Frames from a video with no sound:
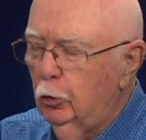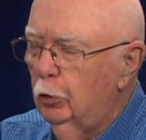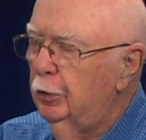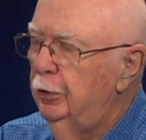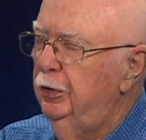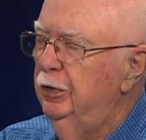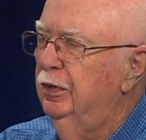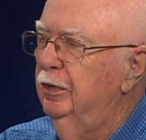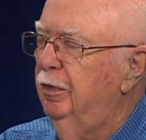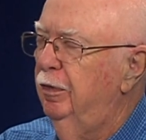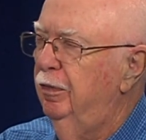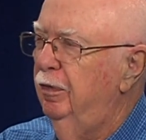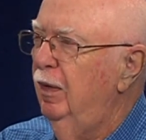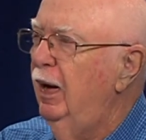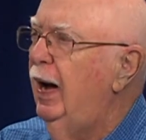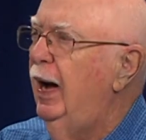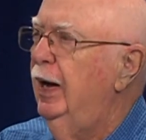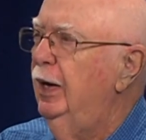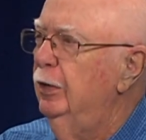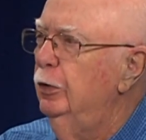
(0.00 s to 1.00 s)
couldn't
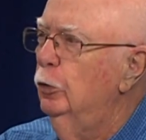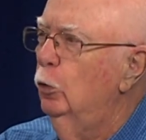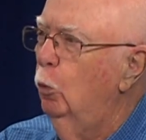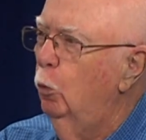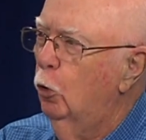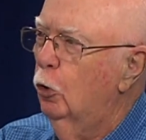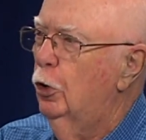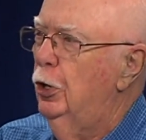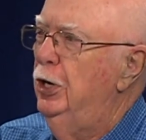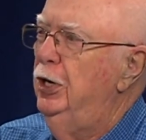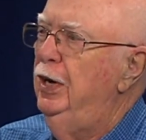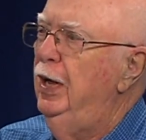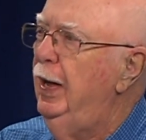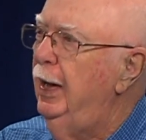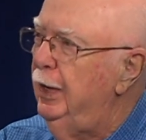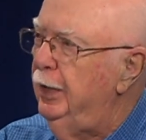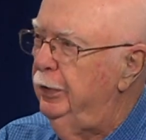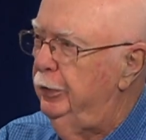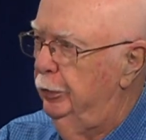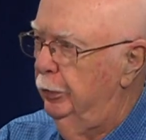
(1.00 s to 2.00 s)
define the word
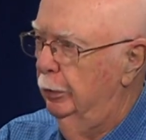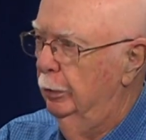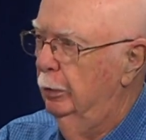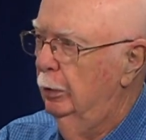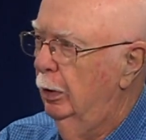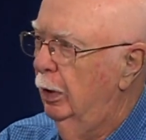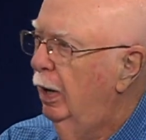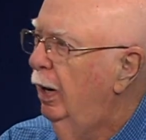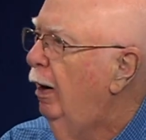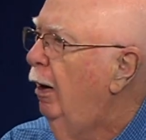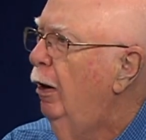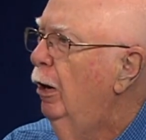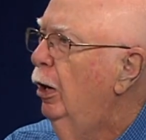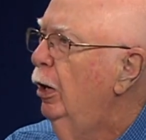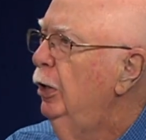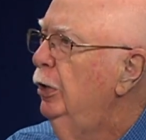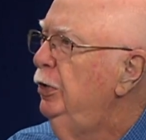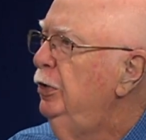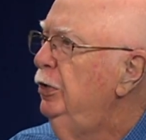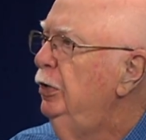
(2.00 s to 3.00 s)
hate. I had no
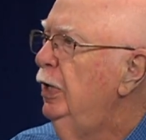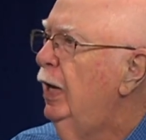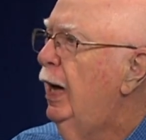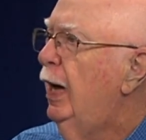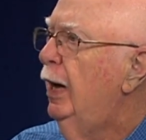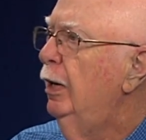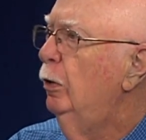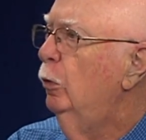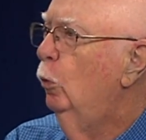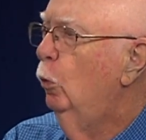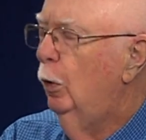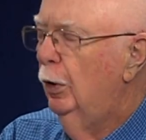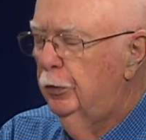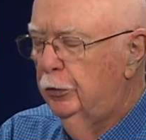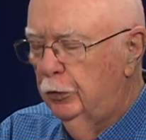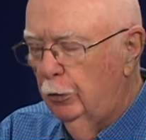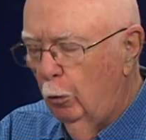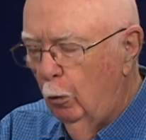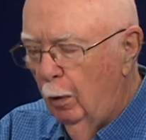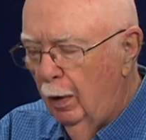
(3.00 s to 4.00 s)
idea what None that is.
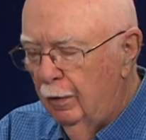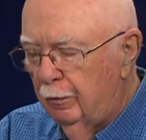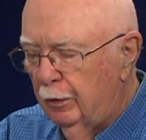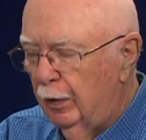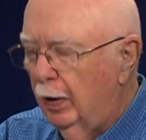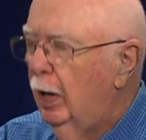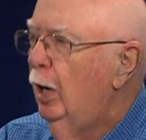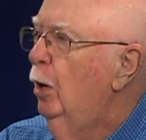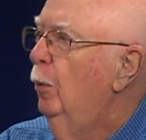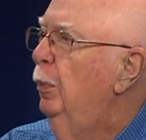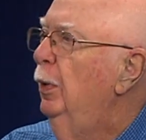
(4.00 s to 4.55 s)
whatsoever.